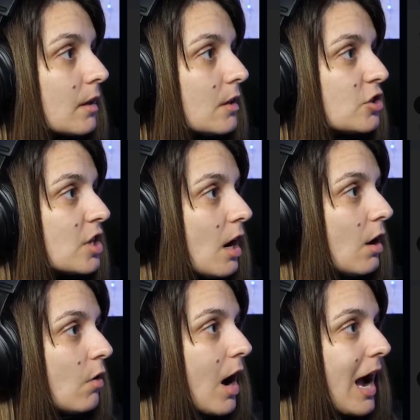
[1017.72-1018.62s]

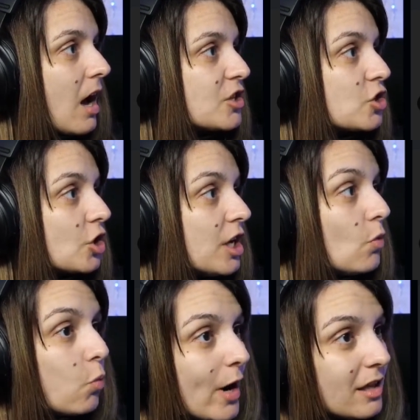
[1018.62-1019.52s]
So Sunny
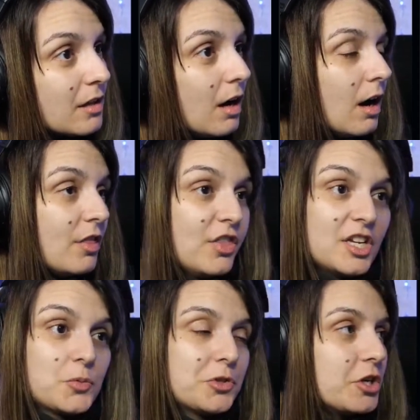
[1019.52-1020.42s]
Willow,
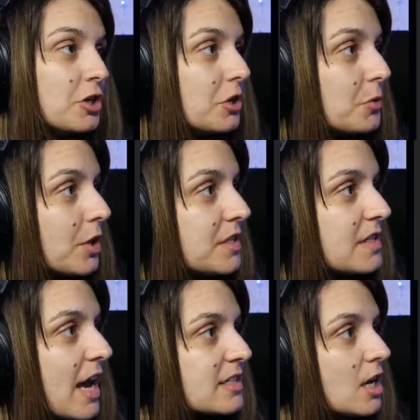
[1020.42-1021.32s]
this was a good one,
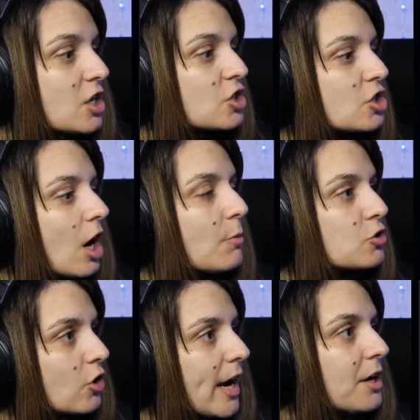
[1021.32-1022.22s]
says, stop
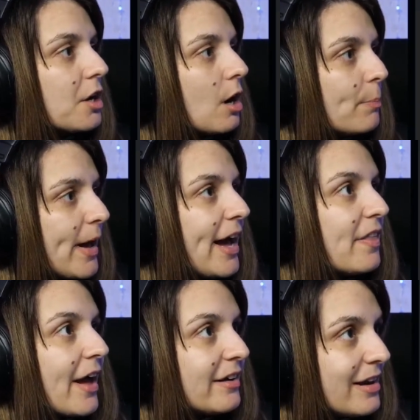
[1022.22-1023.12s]
trying to compare
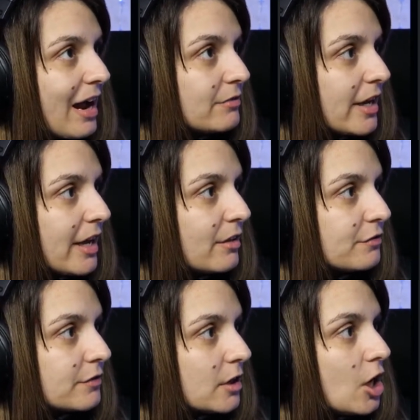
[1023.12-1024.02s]
that narrative,
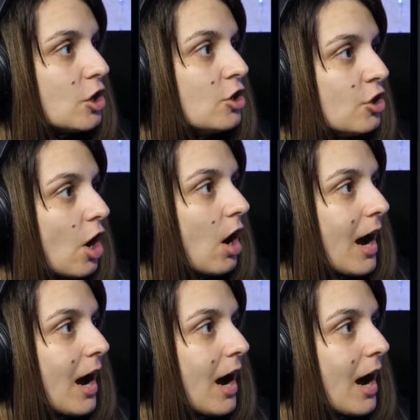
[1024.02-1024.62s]
not